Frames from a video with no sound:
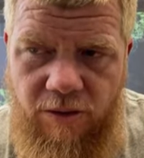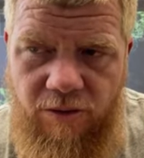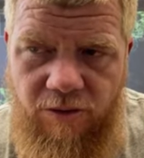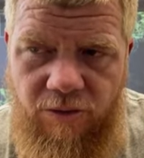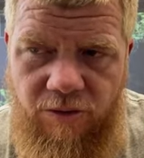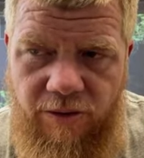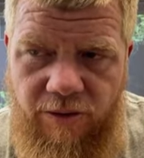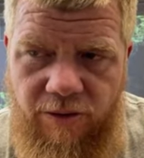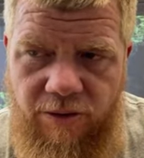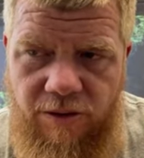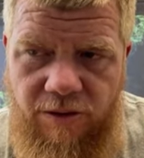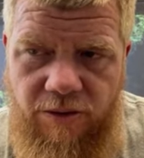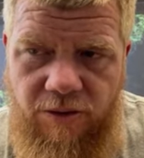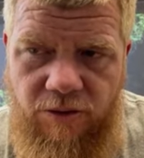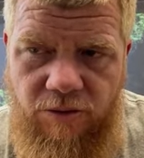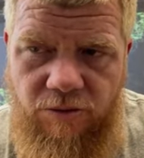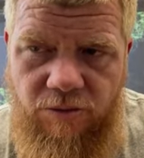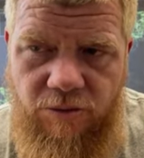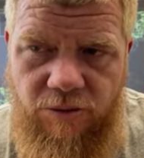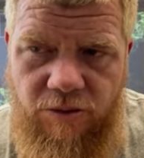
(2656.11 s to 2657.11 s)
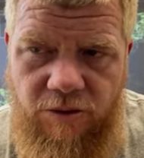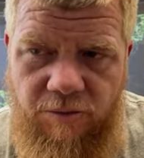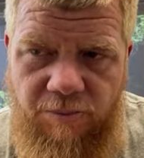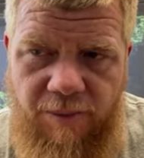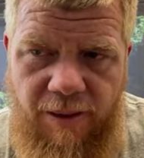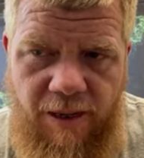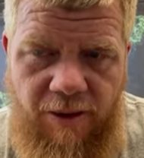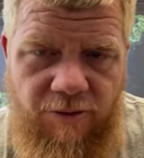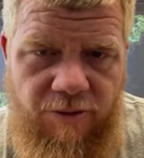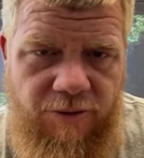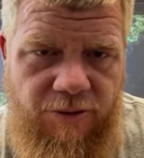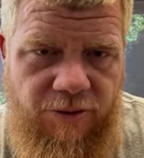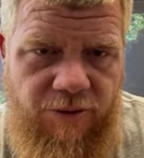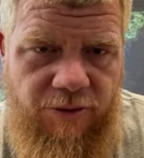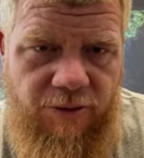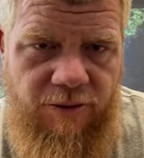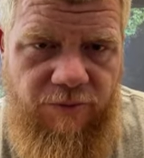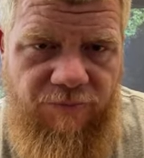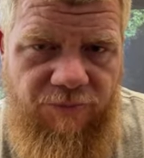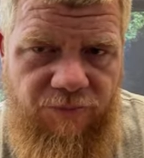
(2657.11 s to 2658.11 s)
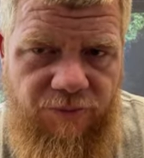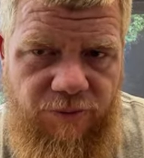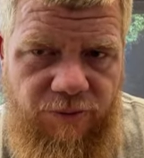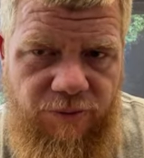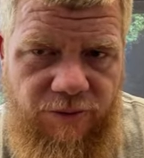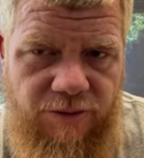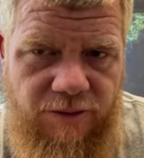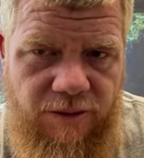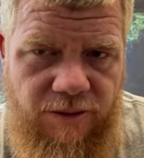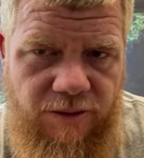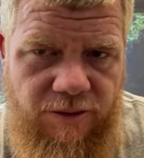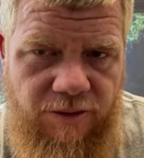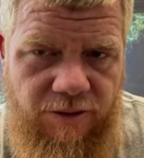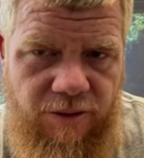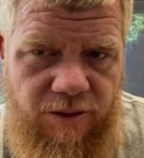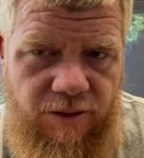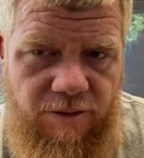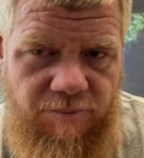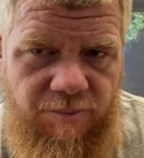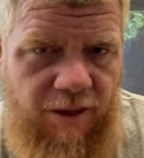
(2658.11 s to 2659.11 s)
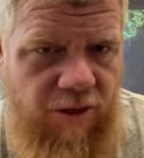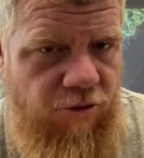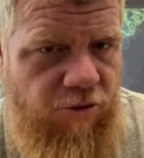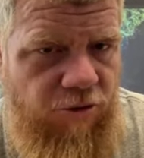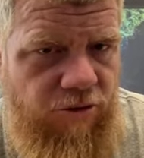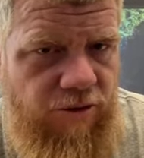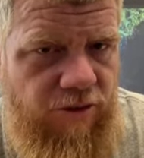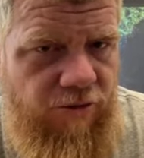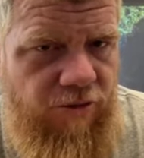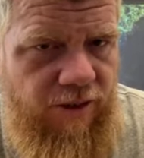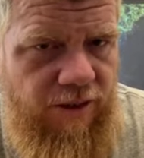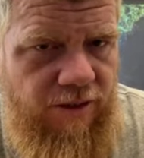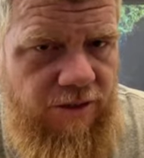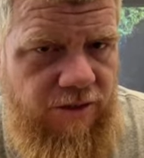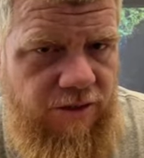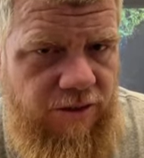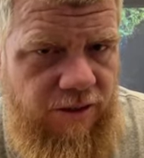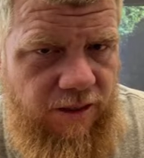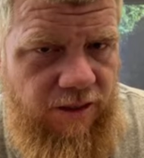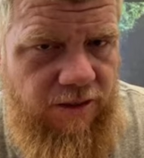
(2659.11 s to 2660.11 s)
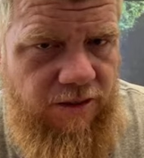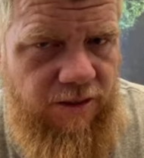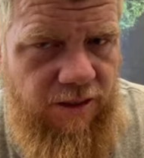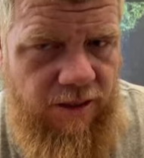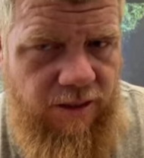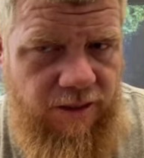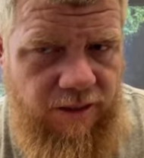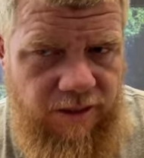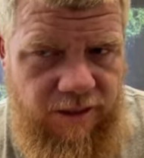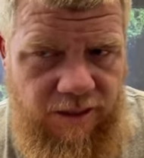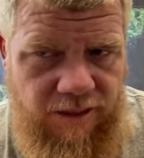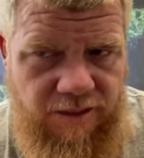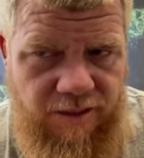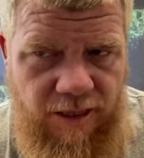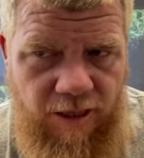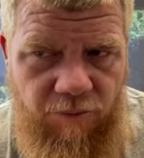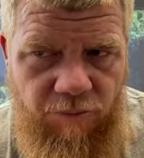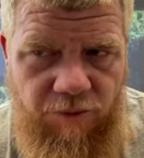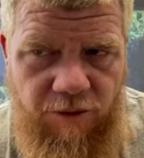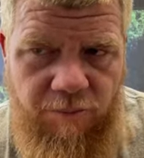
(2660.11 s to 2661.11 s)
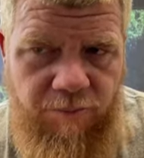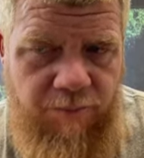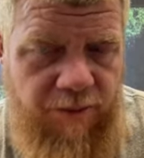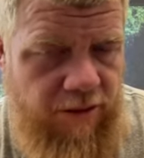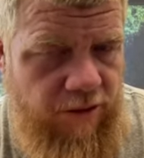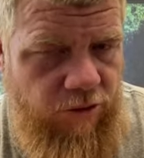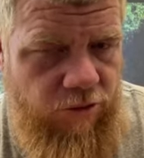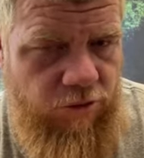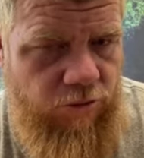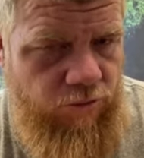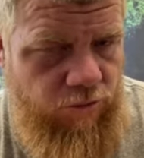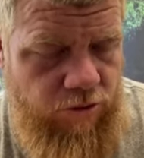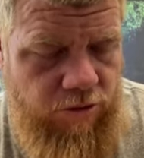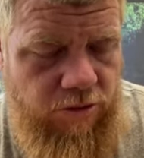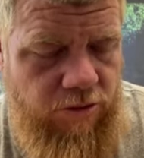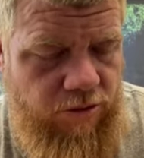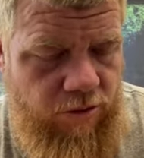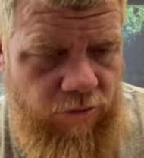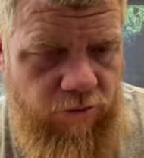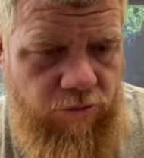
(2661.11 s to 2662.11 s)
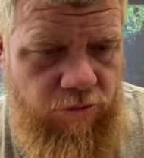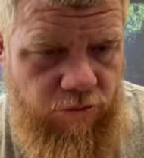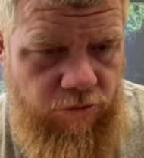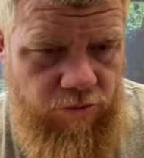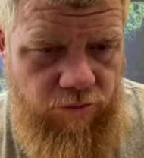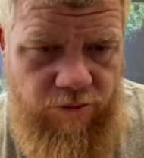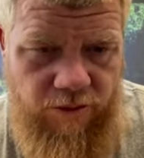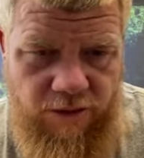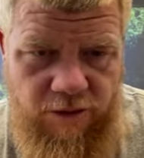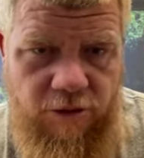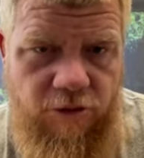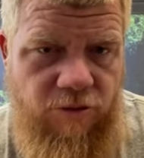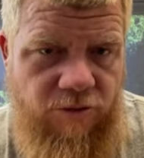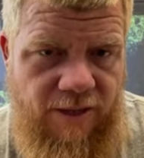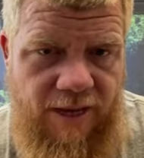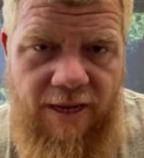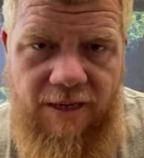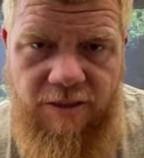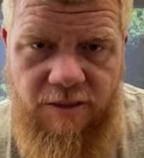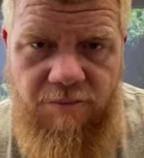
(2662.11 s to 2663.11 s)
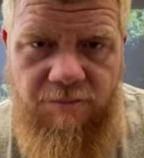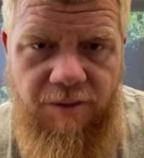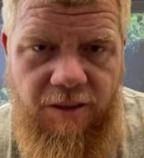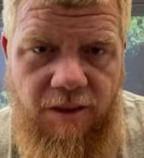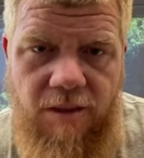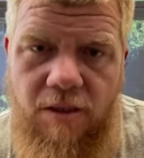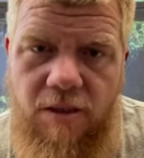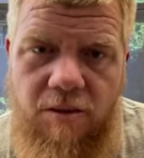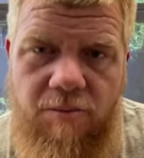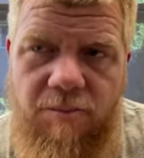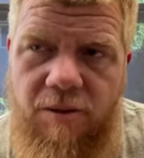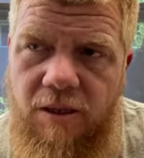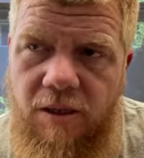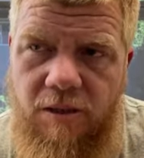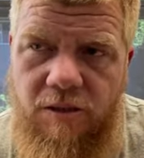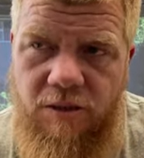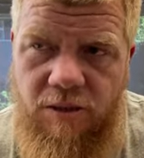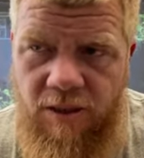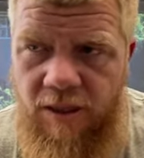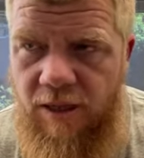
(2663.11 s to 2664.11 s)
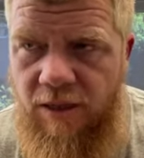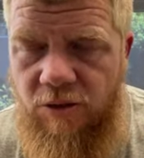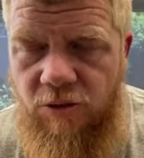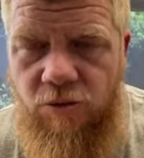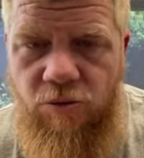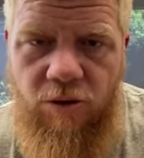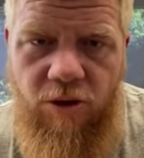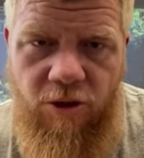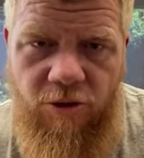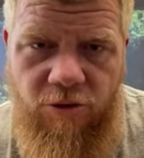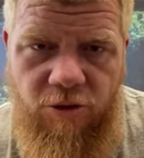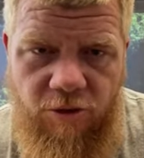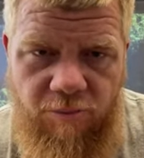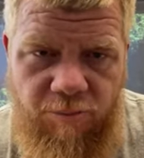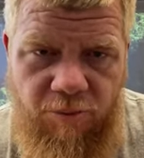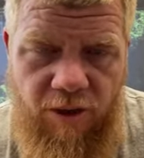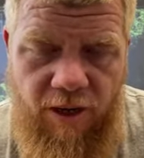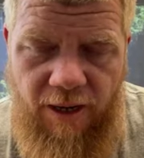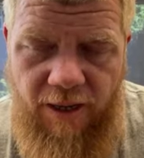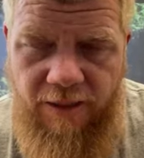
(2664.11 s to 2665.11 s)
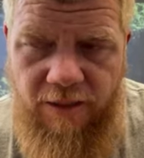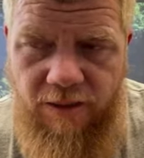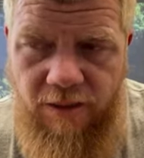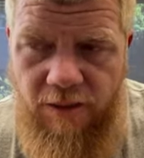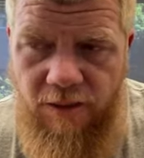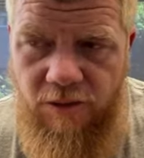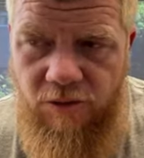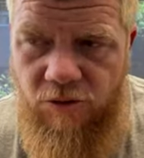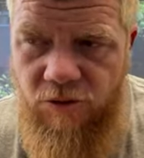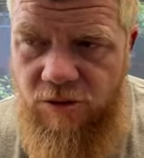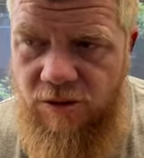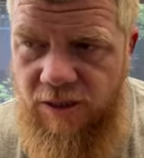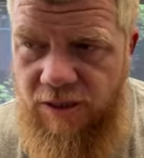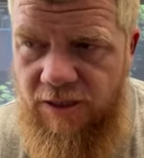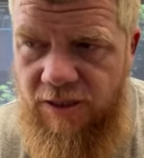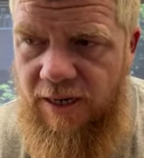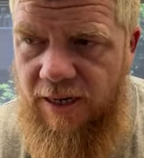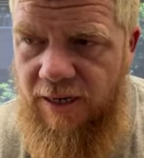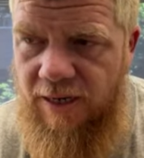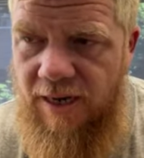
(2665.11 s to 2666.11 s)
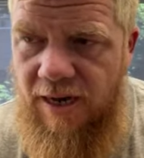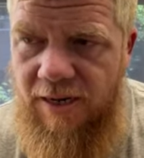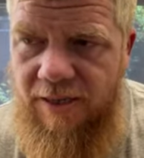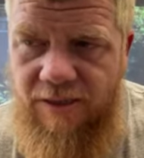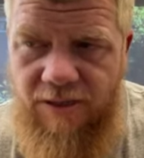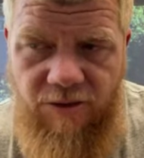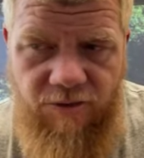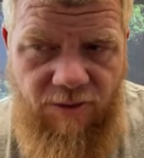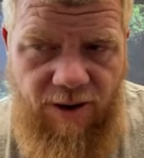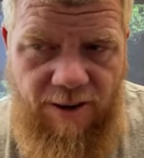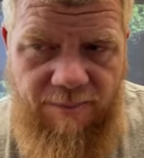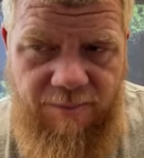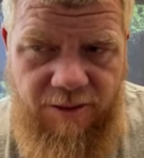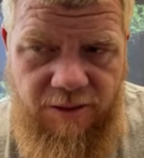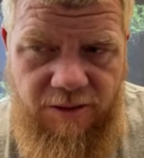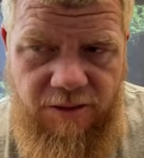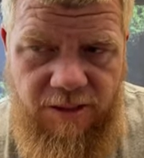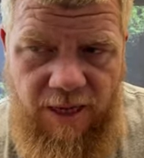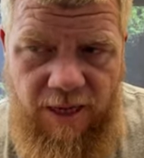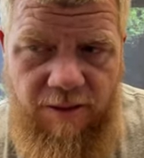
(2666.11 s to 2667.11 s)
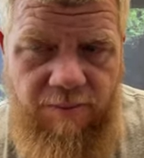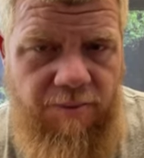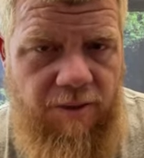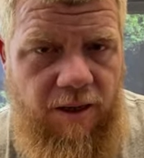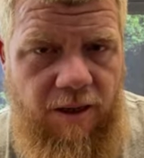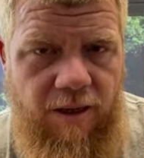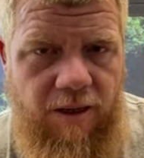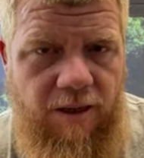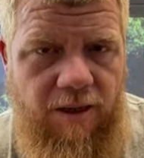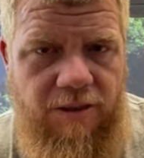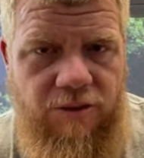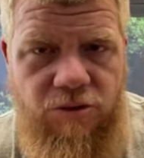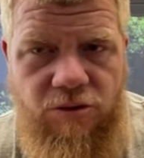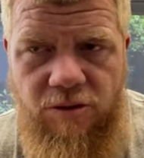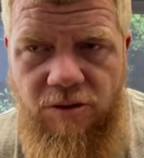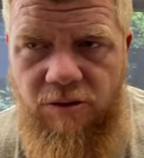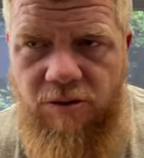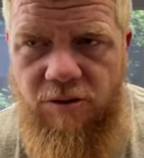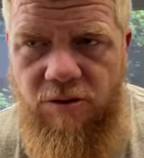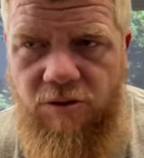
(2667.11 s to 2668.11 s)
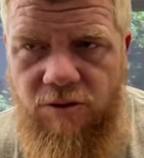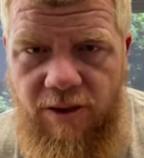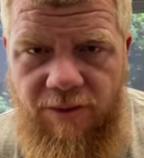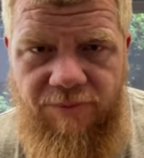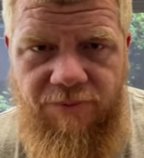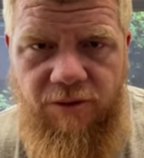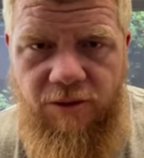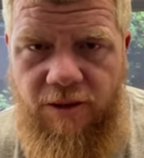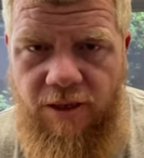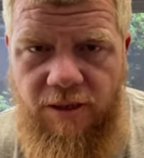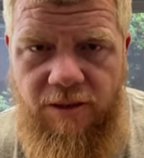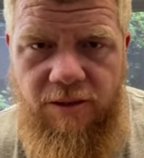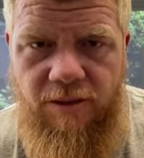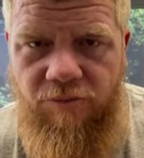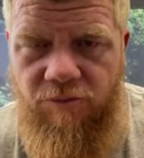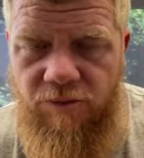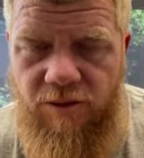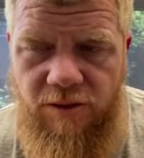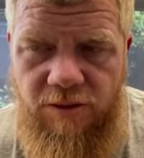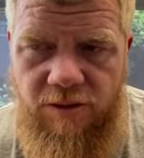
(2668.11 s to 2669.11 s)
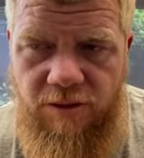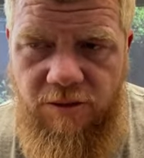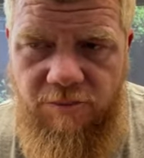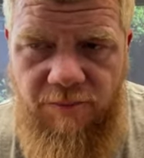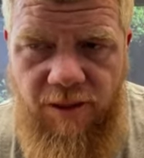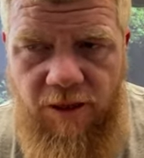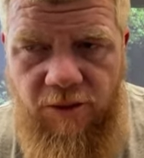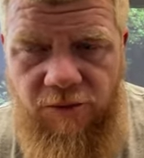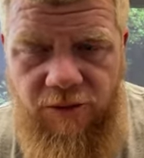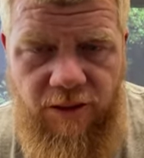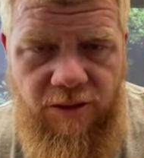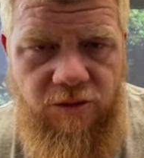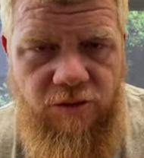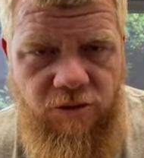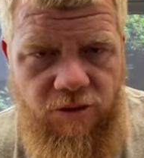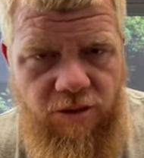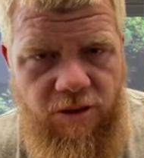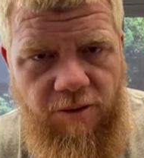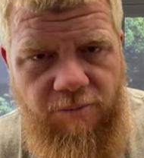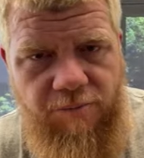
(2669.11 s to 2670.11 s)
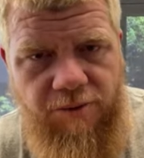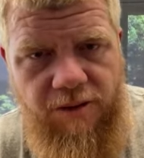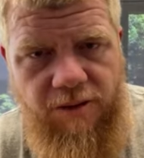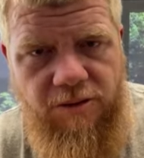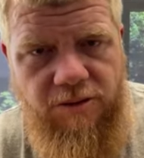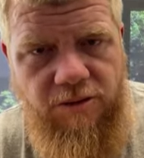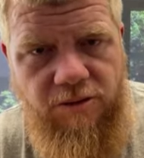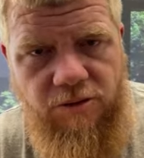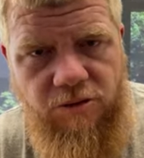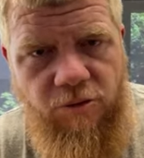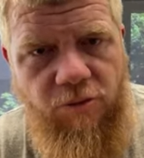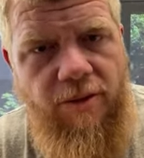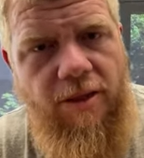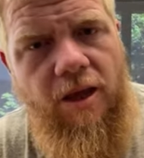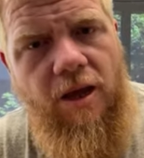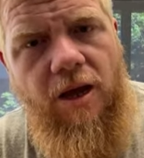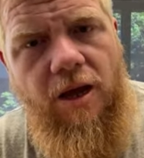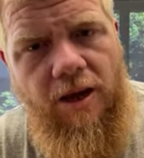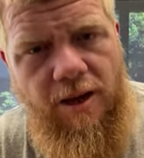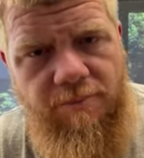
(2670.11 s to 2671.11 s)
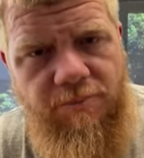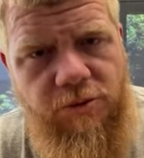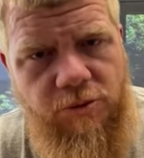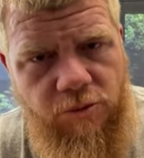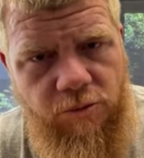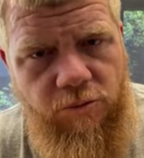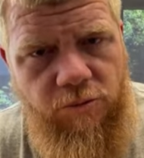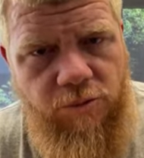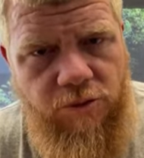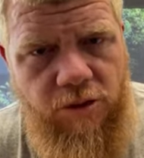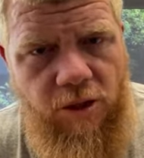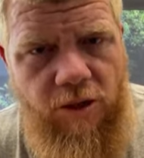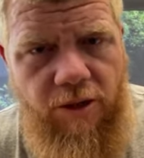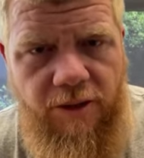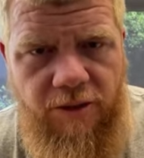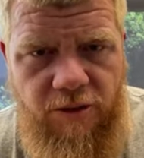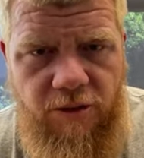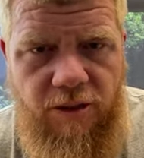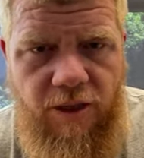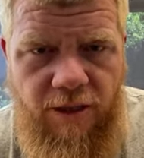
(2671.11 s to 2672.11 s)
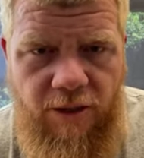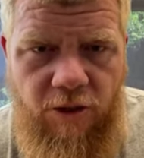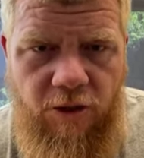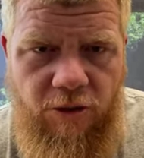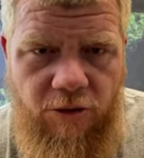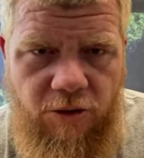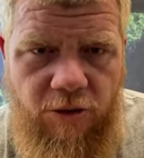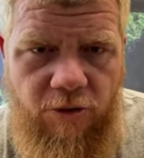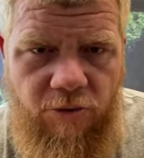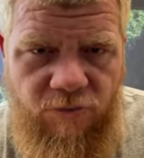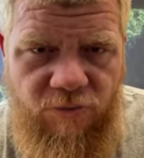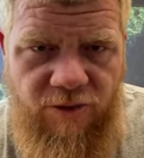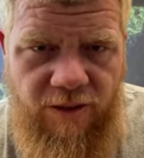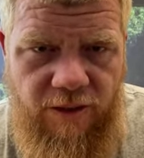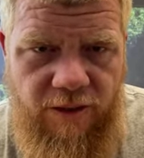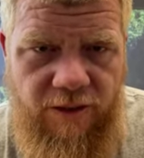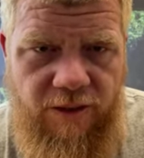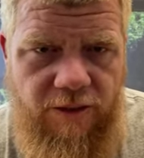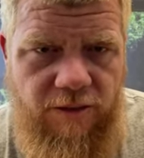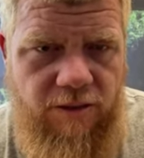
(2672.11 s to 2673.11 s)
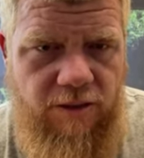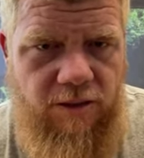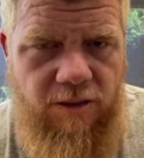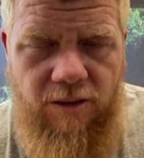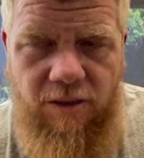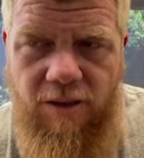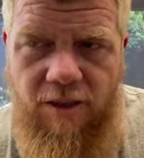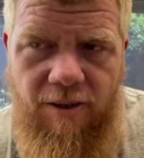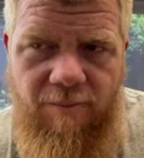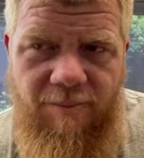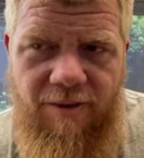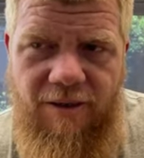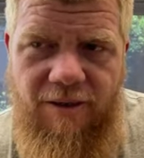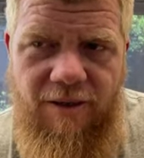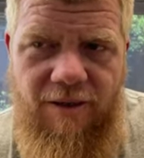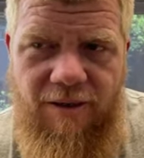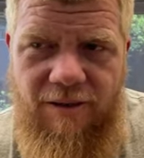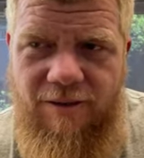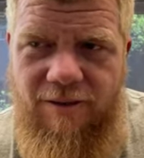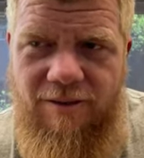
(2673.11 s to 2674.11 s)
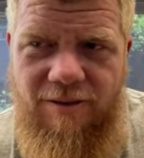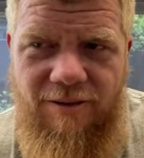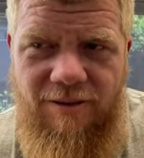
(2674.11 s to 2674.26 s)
they're gonna use their power and their influence, and they're gonna make sure that things get done and get dealt with because you just don't do this or that to me because again you hurt their pride just like that guy that grabbed at sam I, I, you know after he got done running his mouth i stood up and i said you know i'm so sorry that i hurt your feelings i mean and